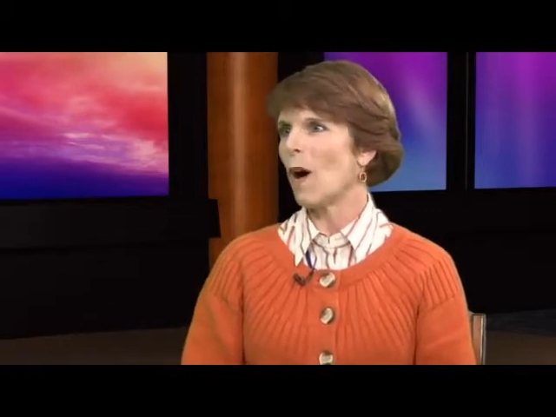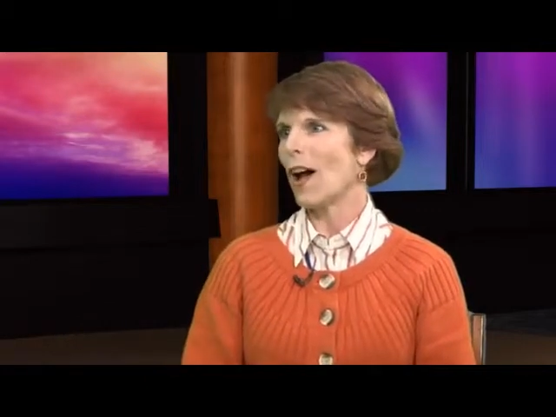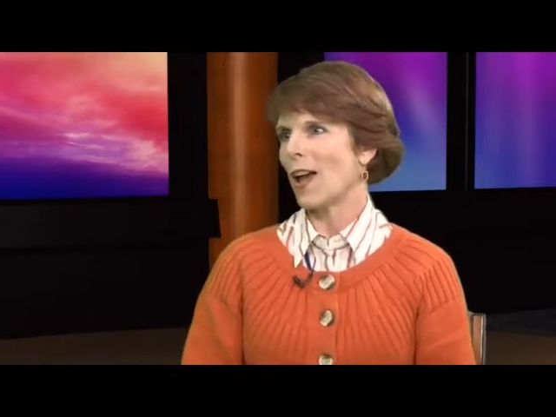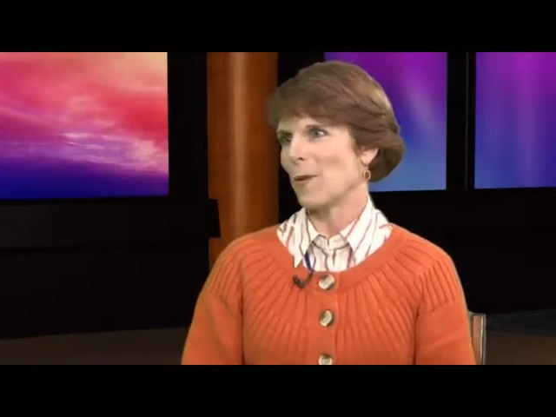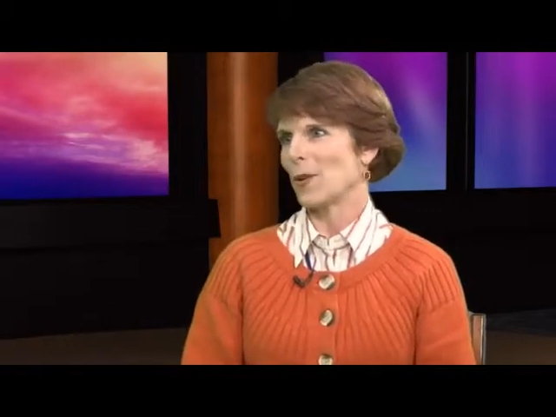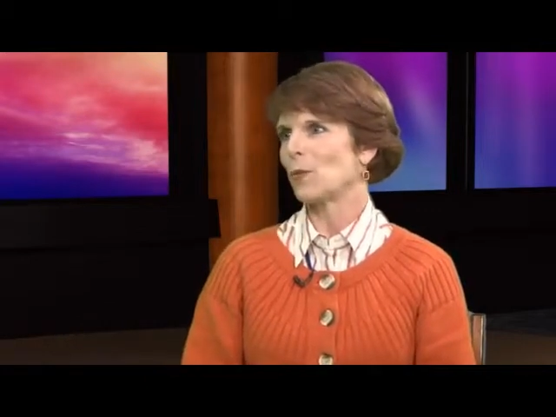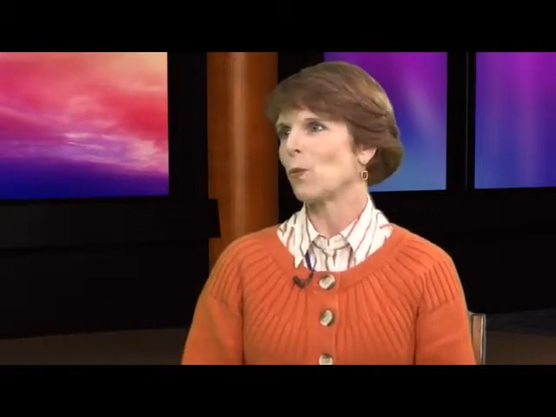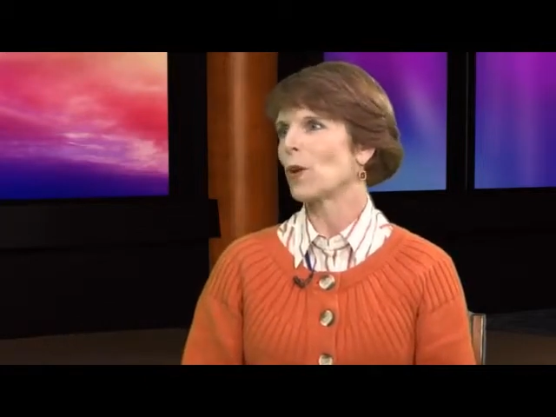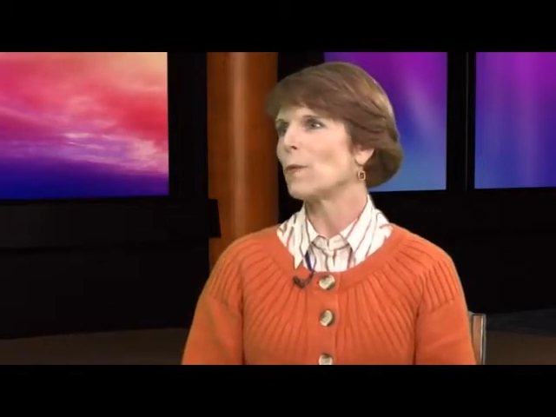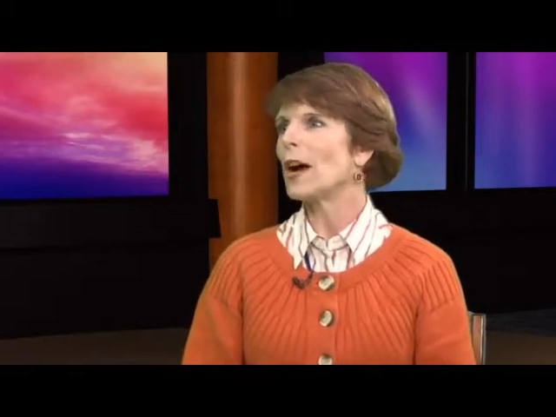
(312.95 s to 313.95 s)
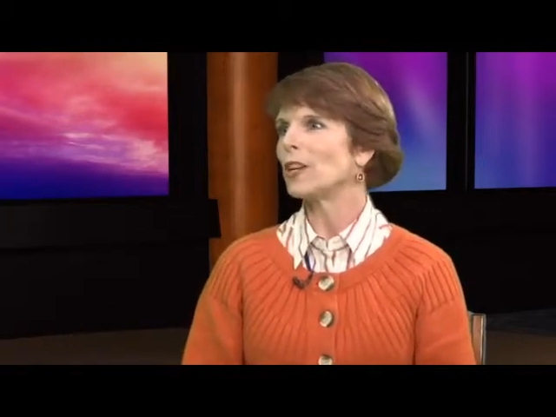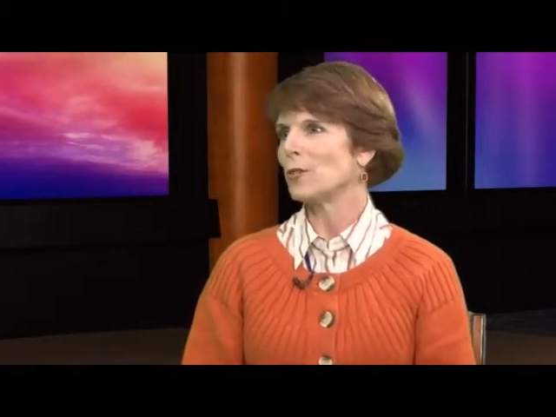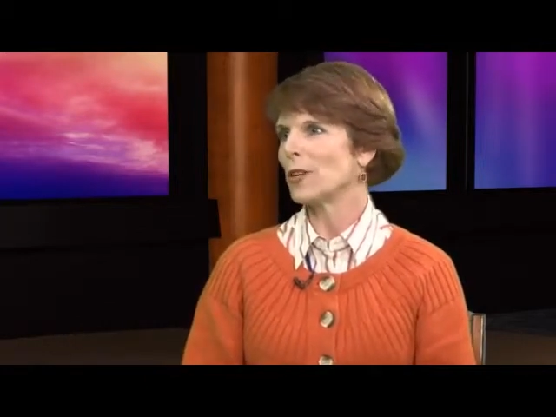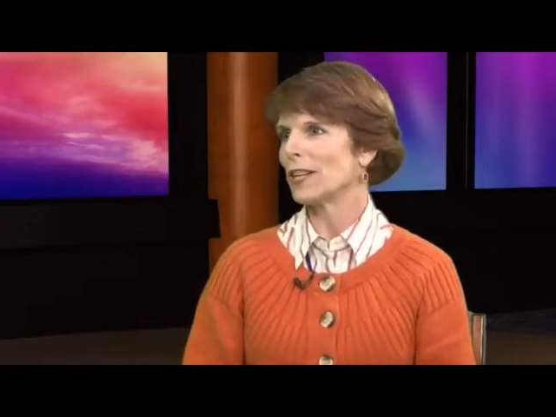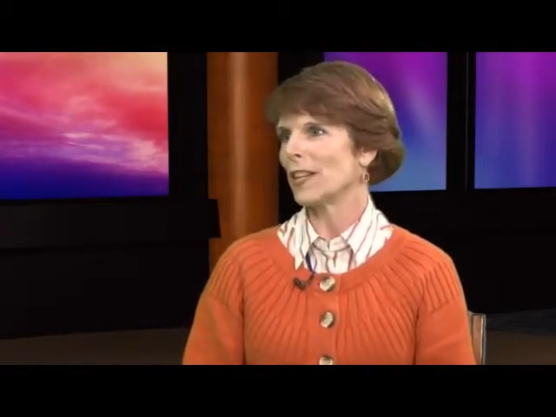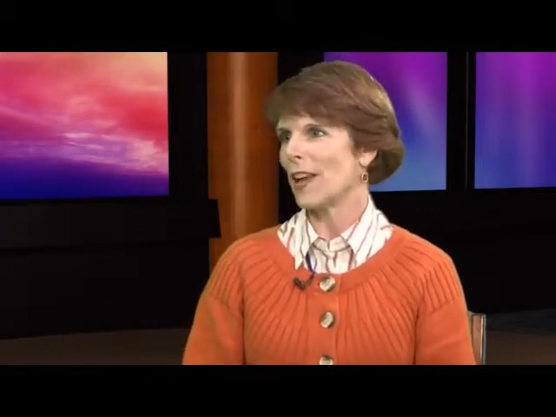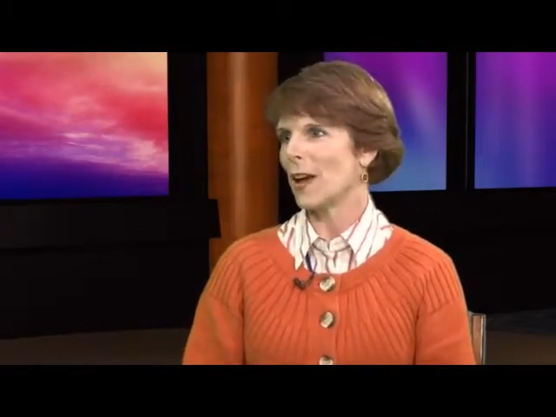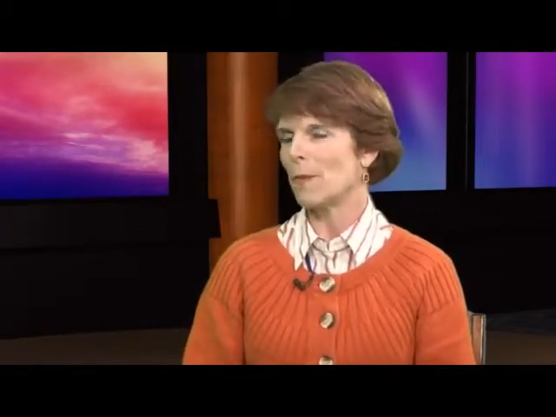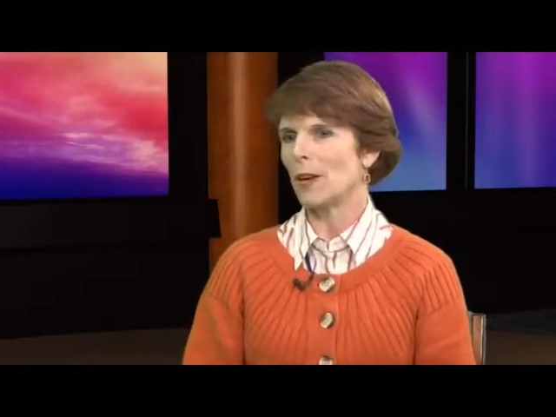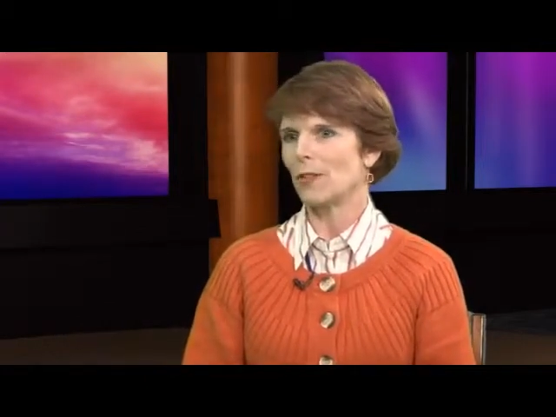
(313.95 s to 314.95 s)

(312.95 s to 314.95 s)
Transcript: Why? What am I doing to them?